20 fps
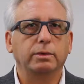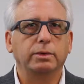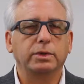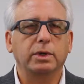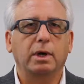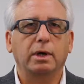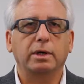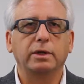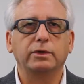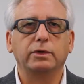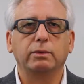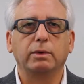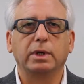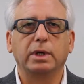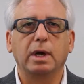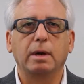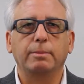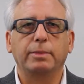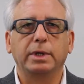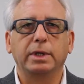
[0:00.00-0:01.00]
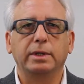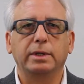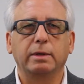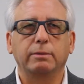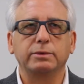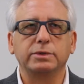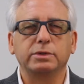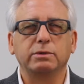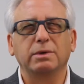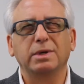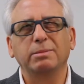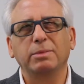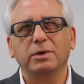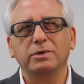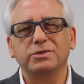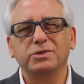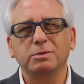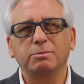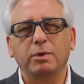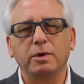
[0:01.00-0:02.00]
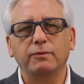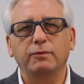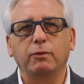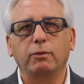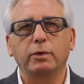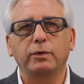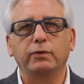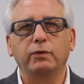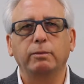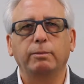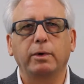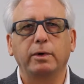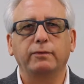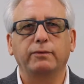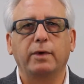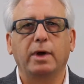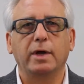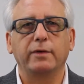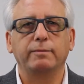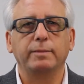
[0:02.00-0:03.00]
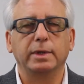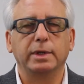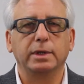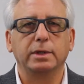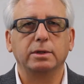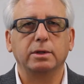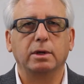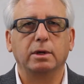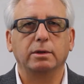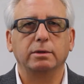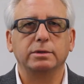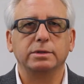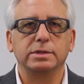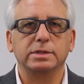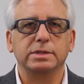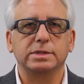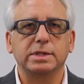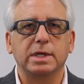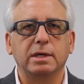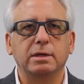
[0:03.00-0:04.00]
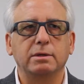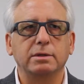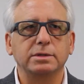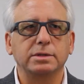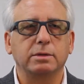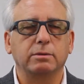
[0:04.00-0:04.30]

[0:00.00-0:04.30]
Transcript: talking to a company that was doing about $2.5 million in sales.